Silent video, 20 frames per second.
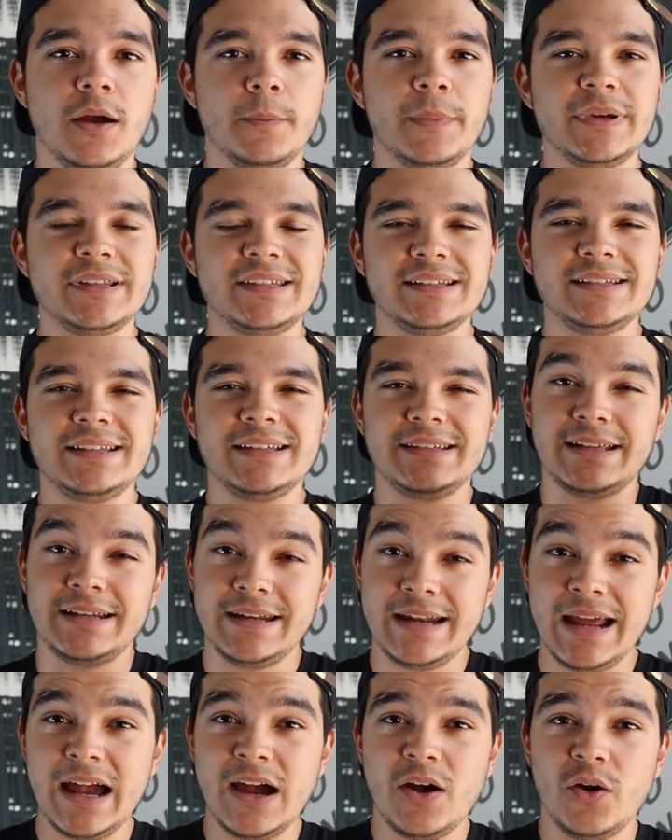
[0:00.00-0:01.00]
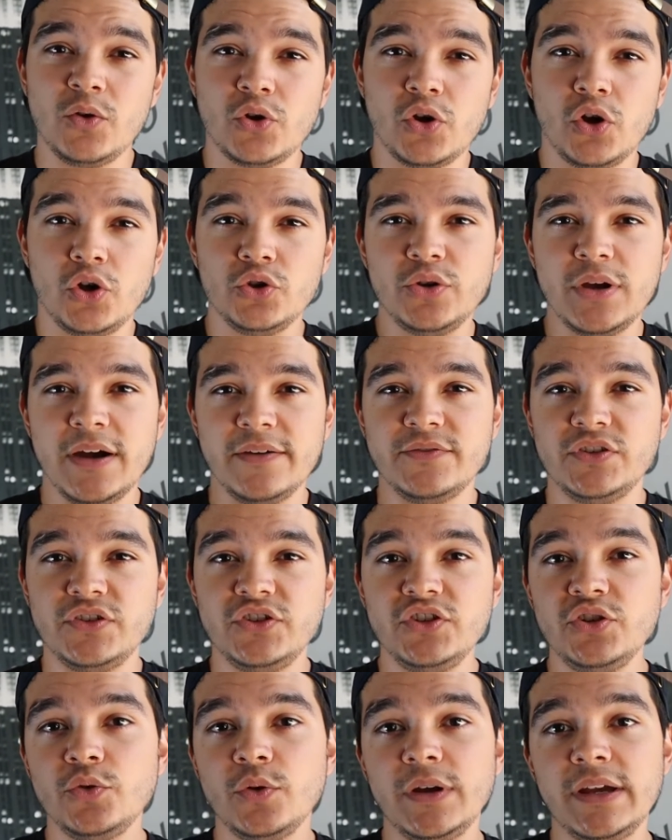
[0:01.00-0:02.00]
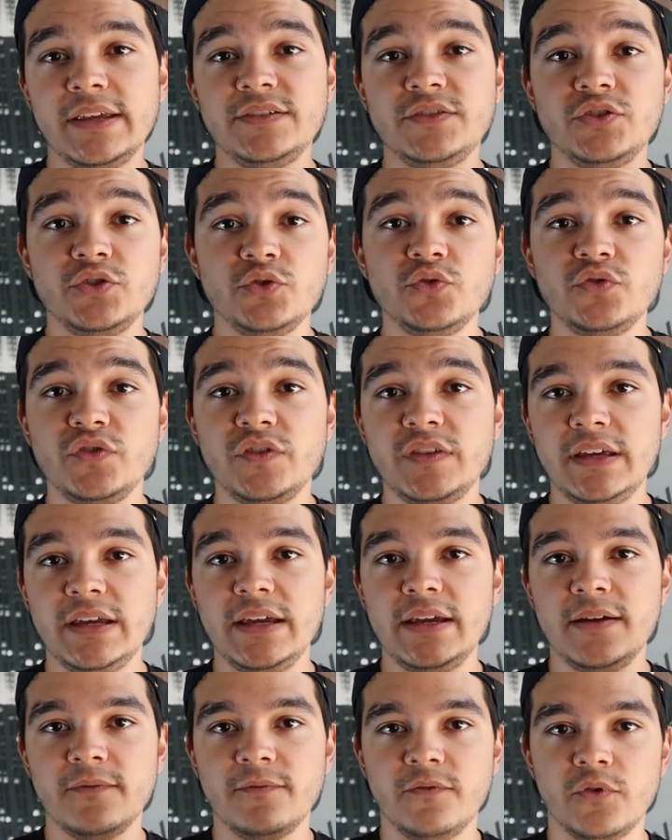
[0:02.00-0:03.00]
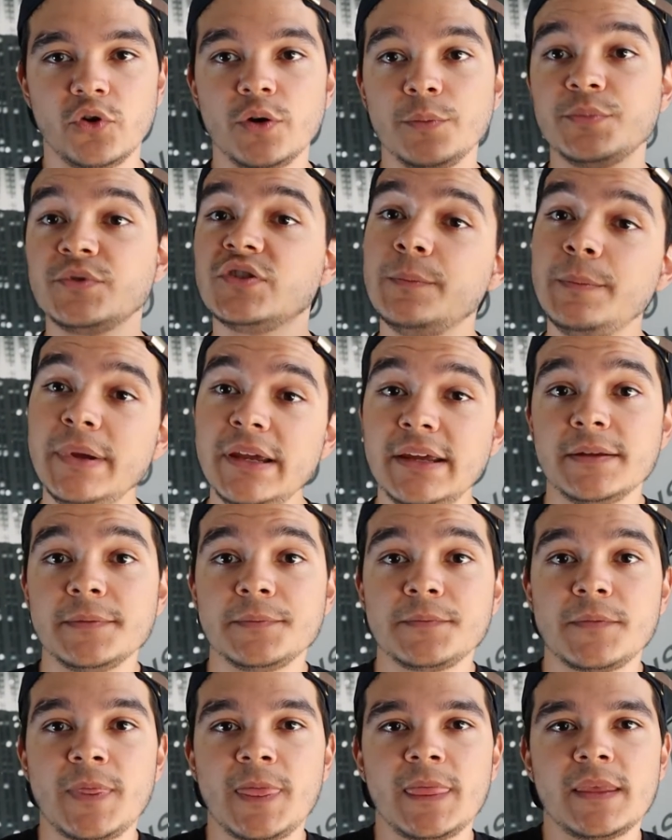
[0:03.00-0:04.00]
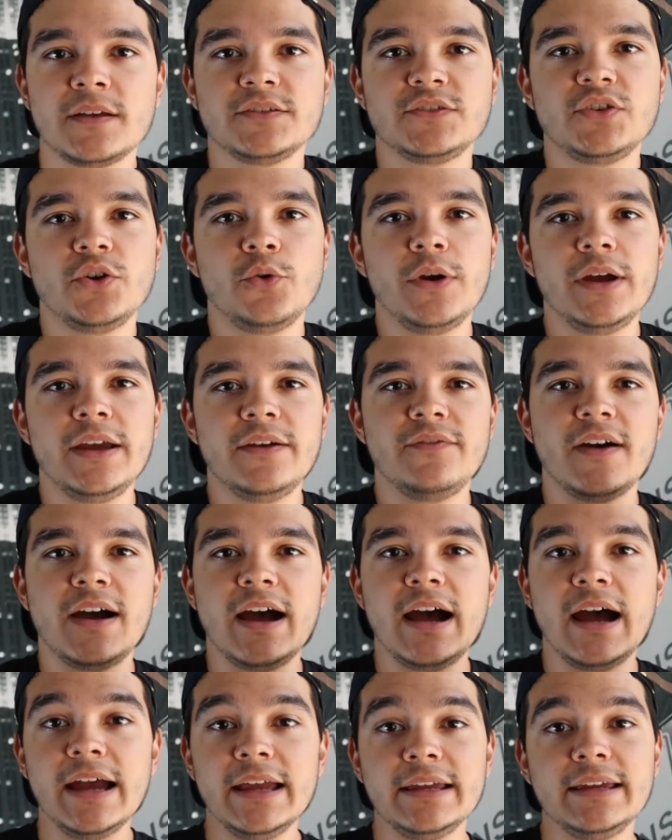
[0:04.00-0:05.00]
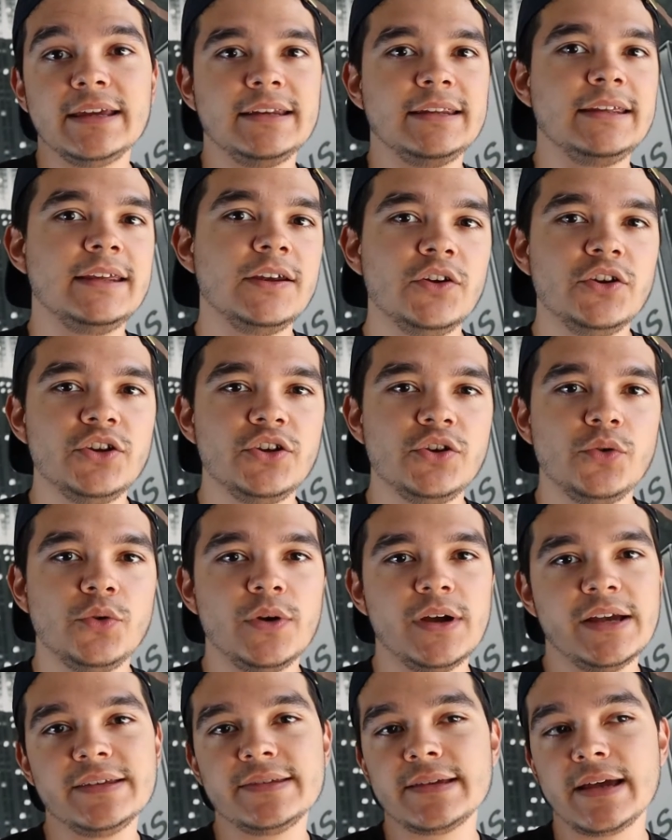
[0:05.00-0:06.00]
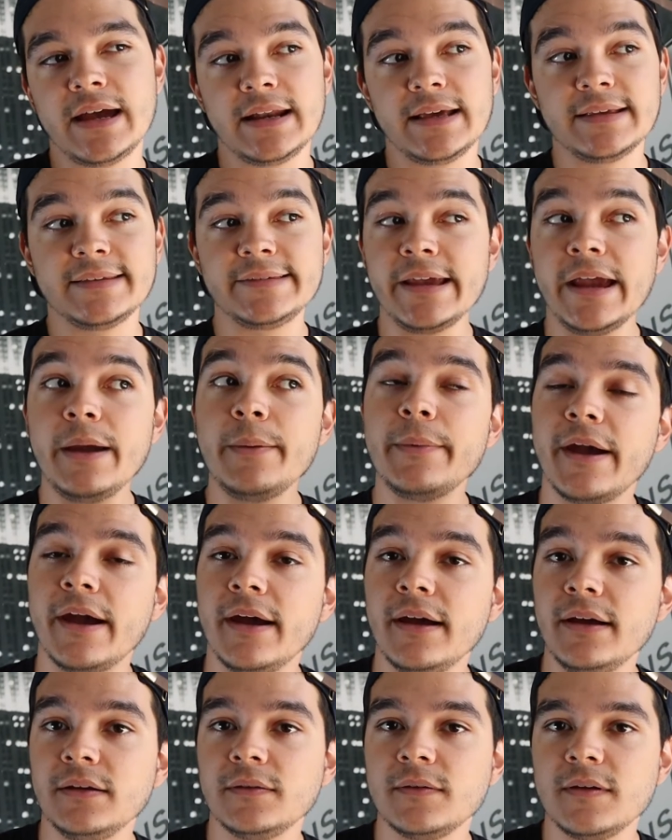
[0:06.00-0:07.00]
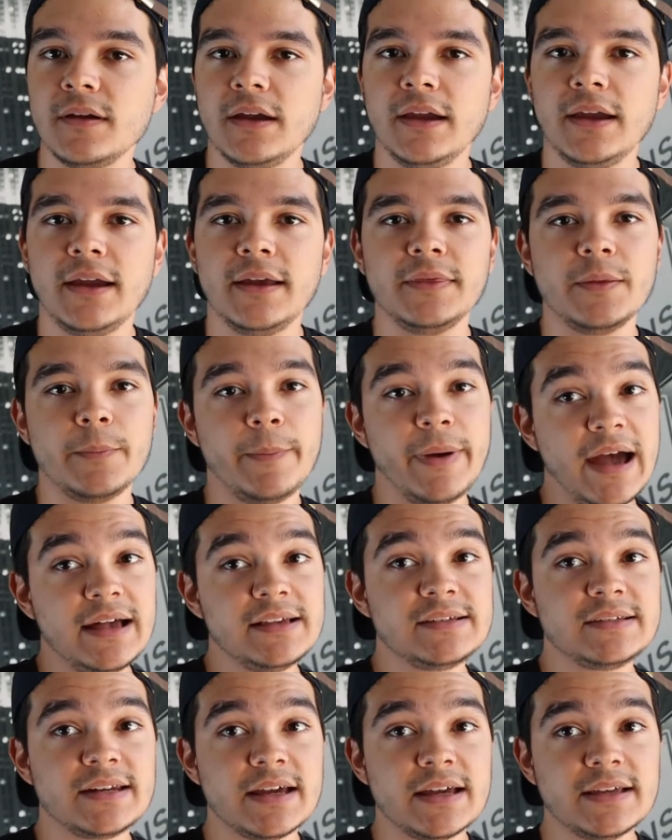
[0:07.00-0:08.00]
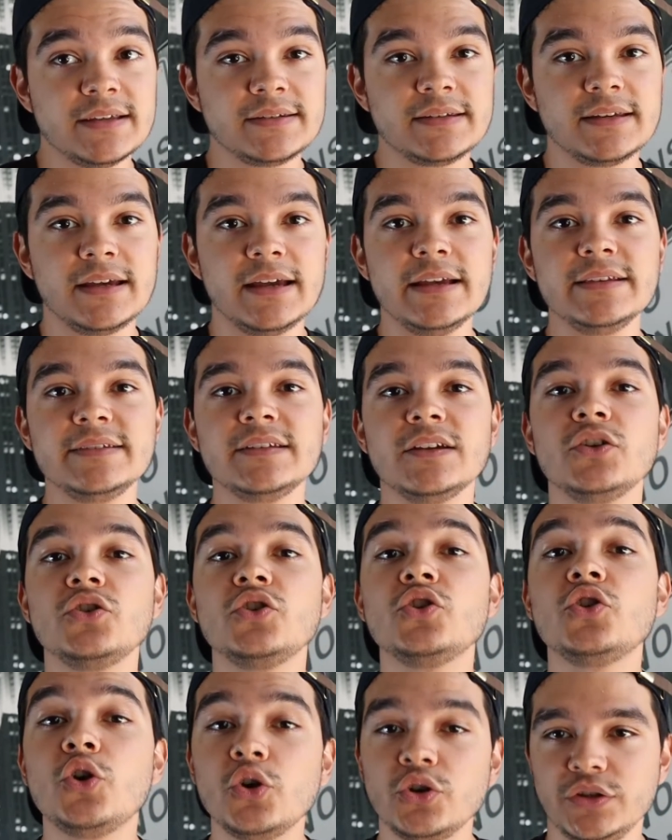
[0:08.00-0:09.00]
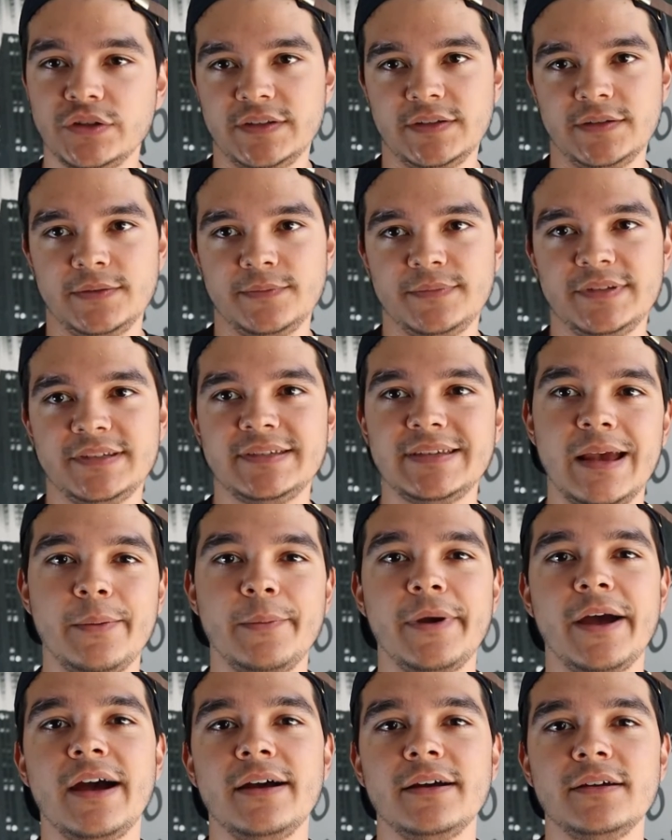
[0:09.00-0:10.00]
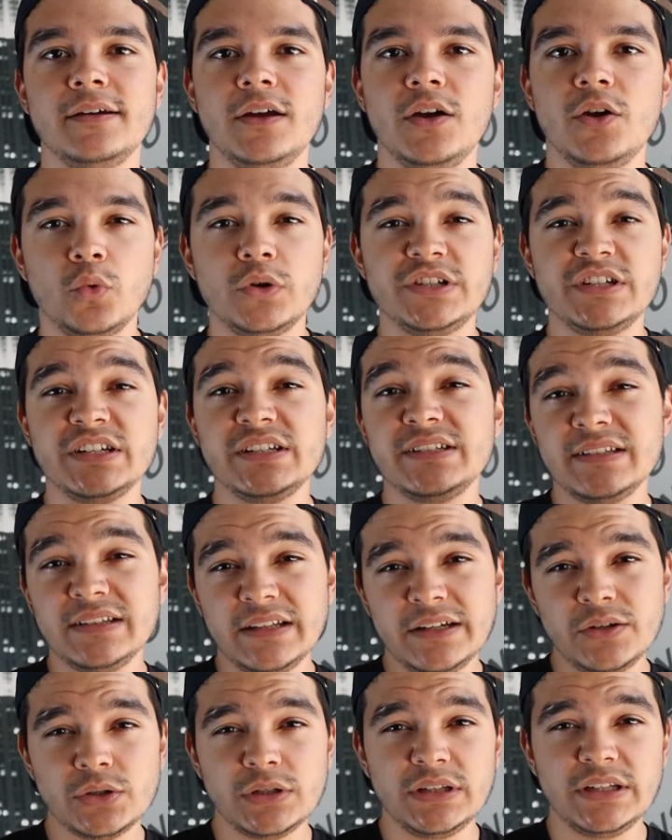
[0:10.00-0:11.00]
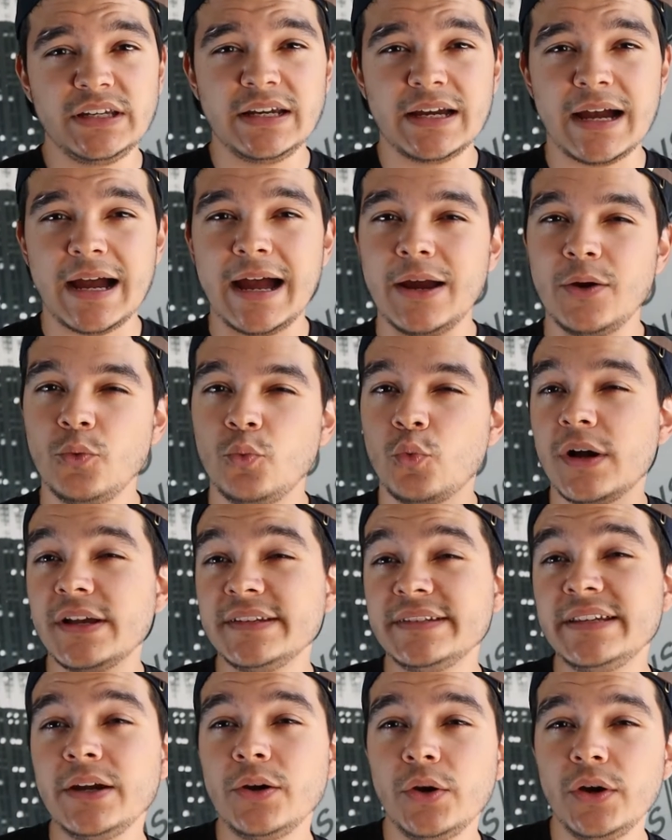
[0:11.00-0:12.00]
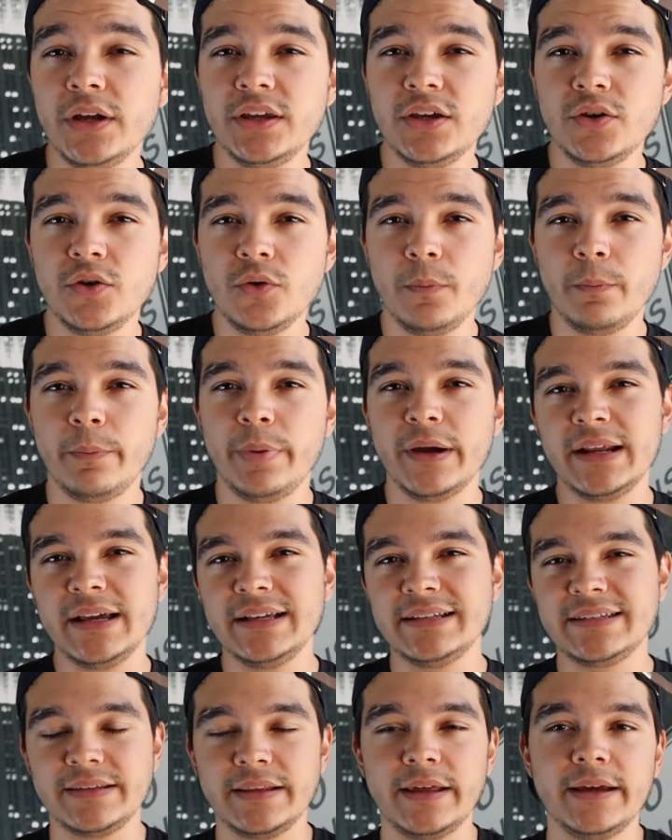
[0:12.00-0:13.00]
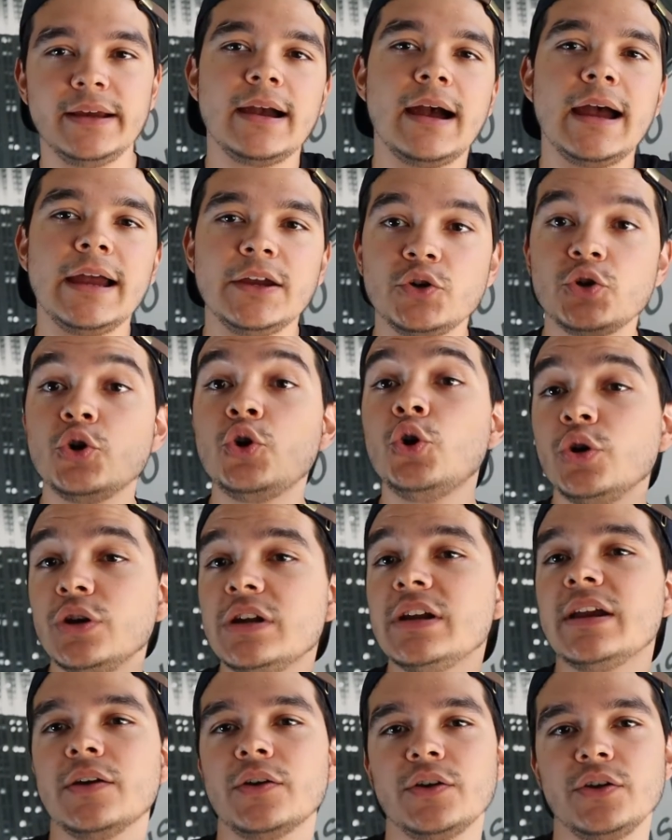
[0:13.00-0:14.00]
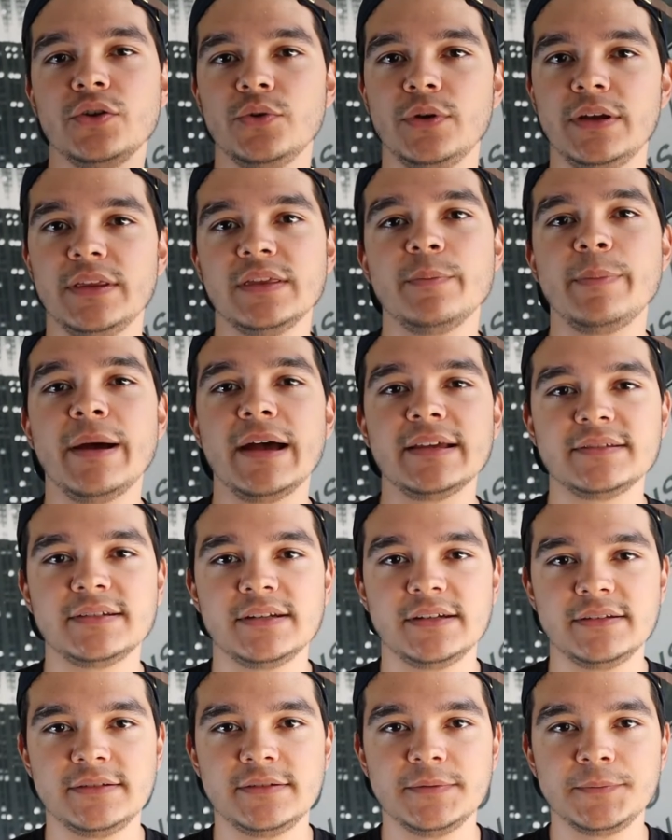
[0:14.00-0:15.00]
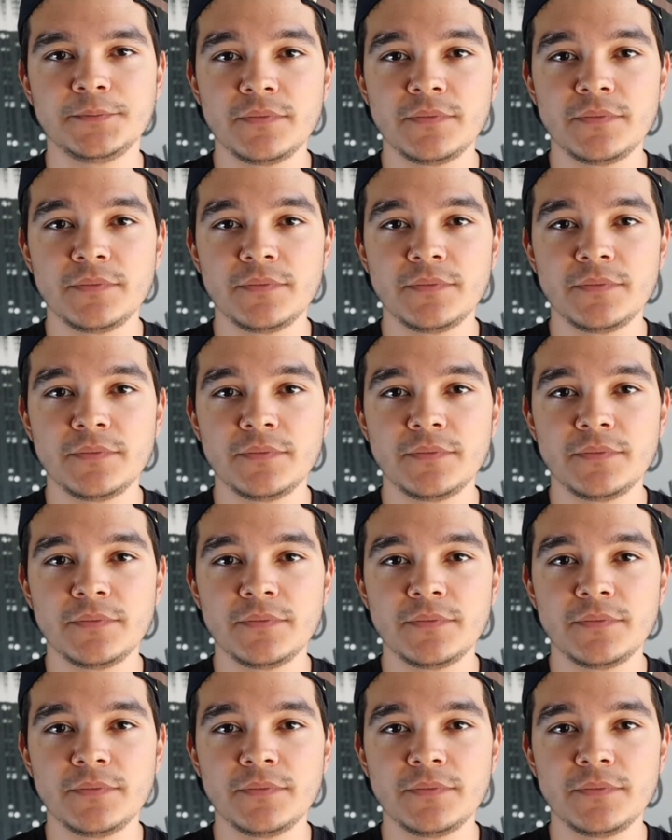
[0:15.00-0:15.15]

But since it's a noun, all you have to do is use the verb to be. So if I can hear you is ana sama, the past tense is kunt sama, which is literally I was hearing you, but it's like I could hear you in the past tense.